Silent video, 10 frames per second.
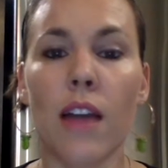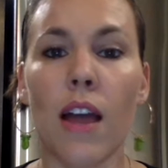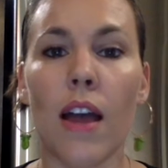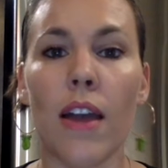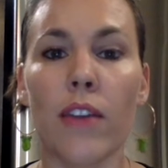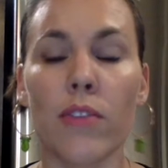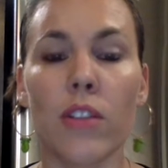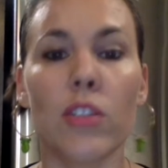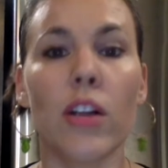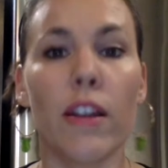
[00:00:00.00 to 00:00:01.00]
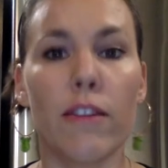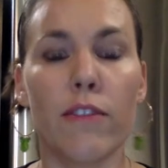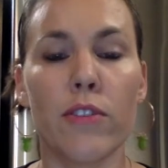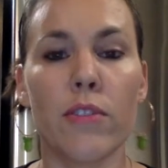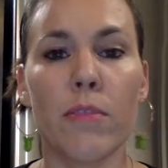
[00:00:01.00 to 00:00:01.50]
I use a lot of
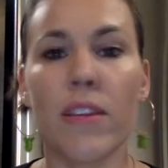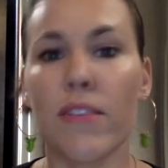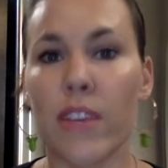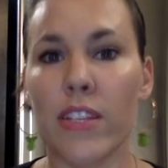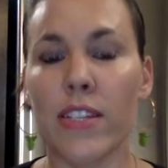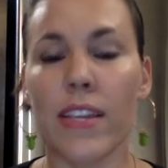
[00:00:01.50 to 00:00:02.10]
frozen veggies.